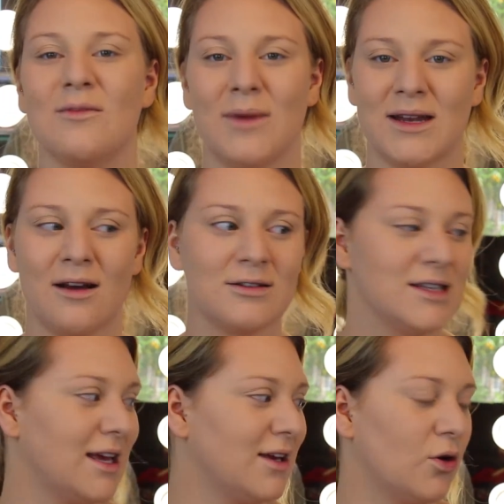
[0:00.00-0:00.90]
My dog's
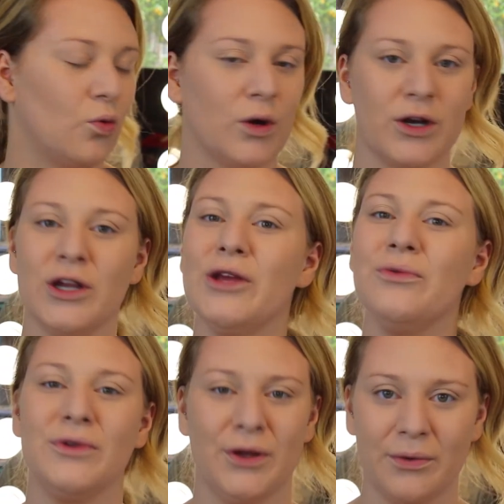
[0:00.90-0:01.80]
like, what are you
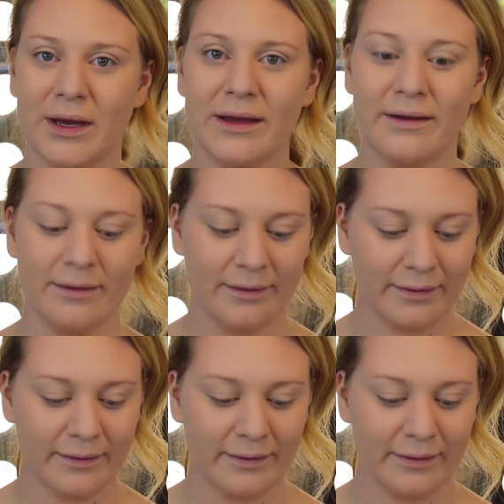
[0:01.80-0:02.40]
doing?